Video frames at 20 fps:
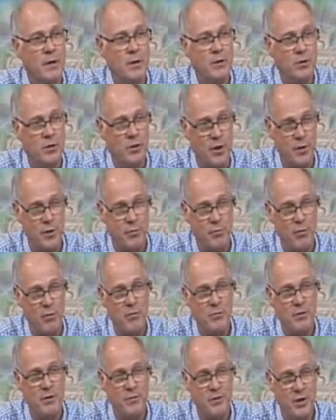to the
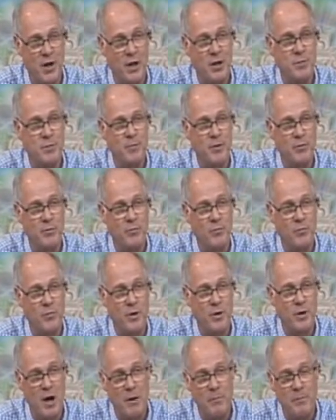throne of judgment? We
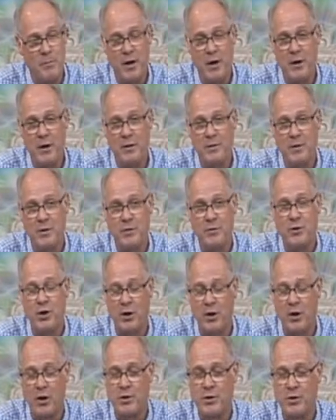come here to the
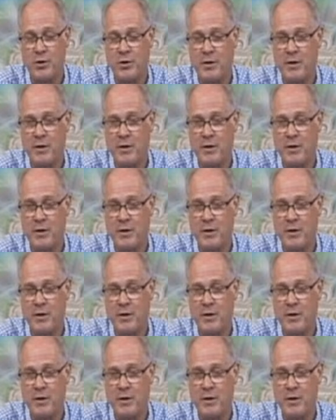church,